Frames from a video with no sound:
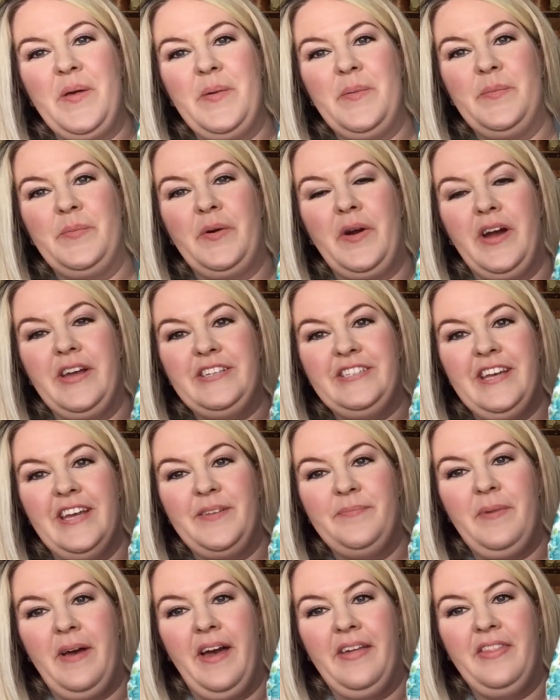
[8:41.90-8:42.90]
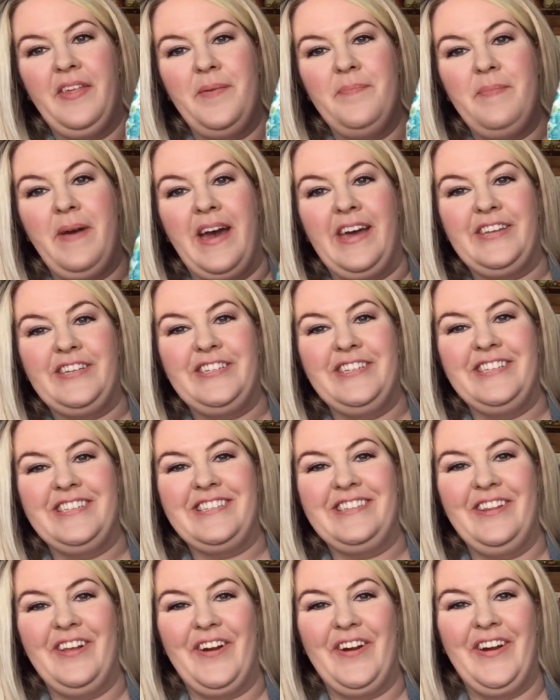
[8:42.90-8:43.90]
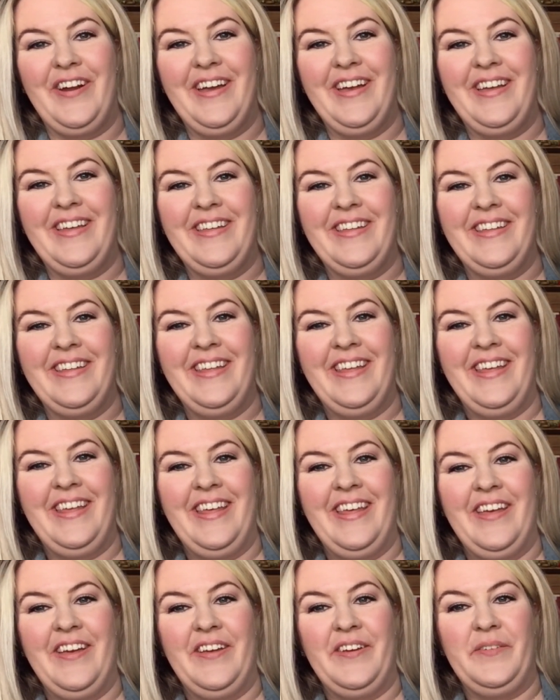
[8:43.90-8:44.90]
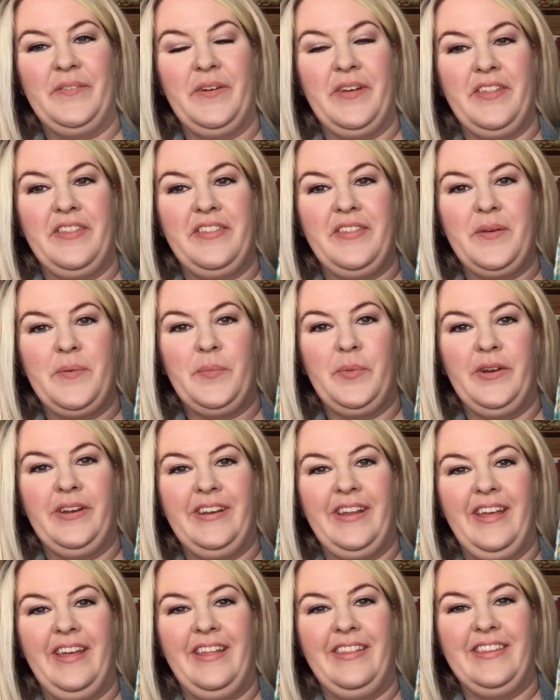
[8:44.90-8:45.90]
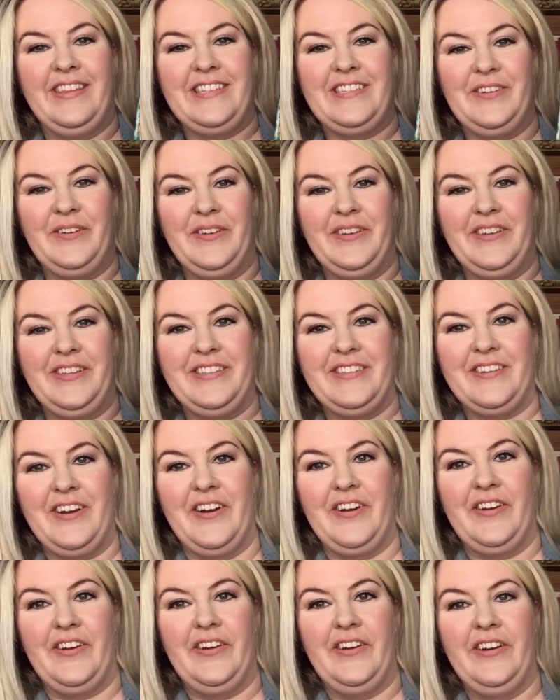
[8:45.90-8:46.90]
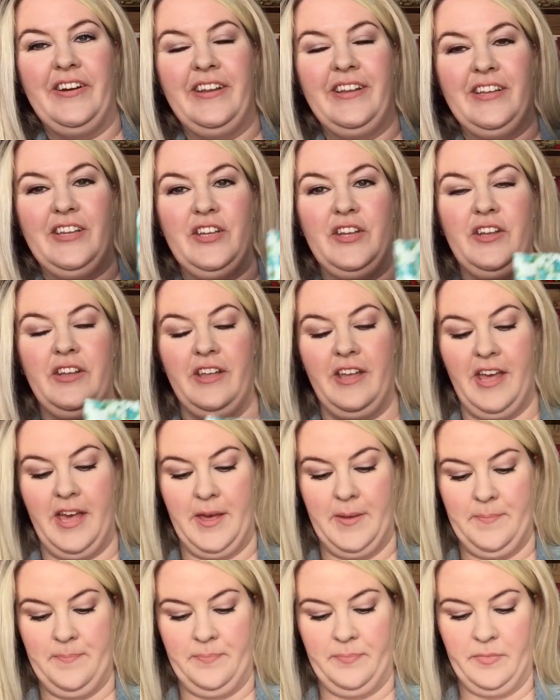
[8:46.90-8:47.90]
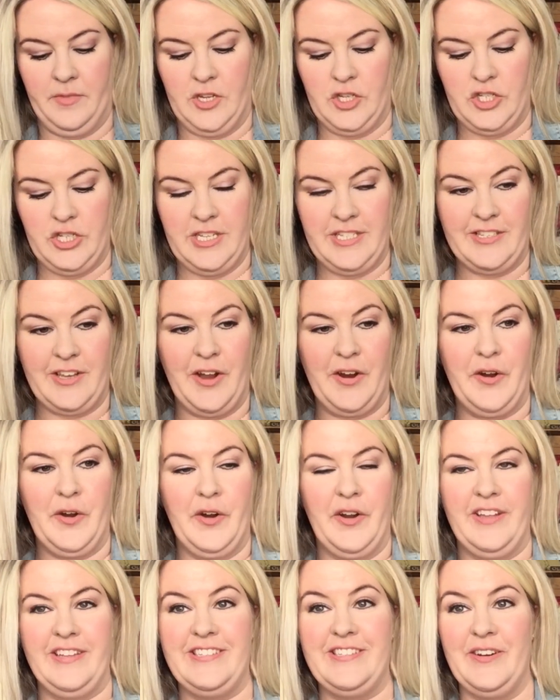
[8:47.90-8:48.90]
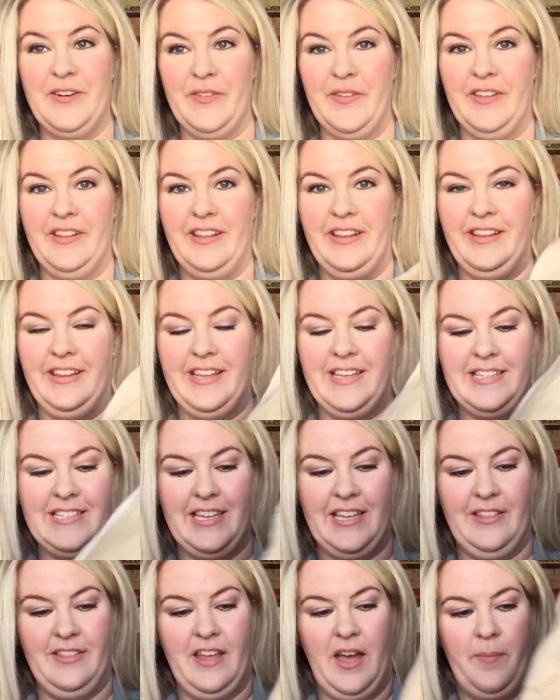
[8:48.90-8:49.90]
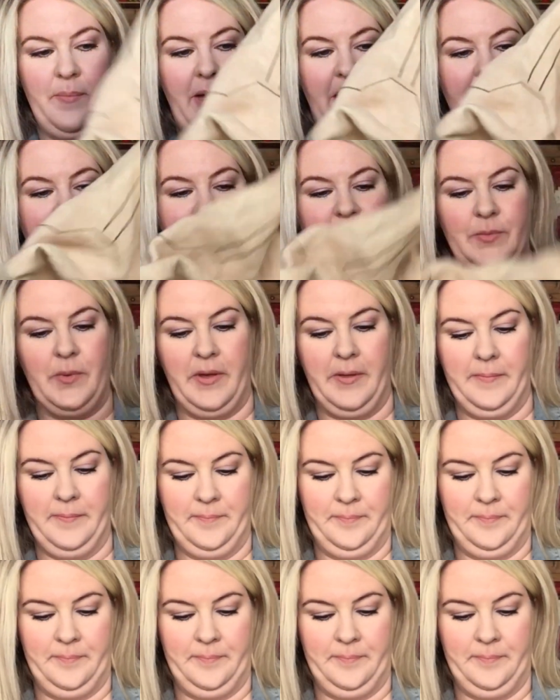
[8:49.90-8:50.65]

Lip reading: project bag that matches Laura with Brenda and the Cereal Starter. She's got her Consider the Lilies in that bag as well.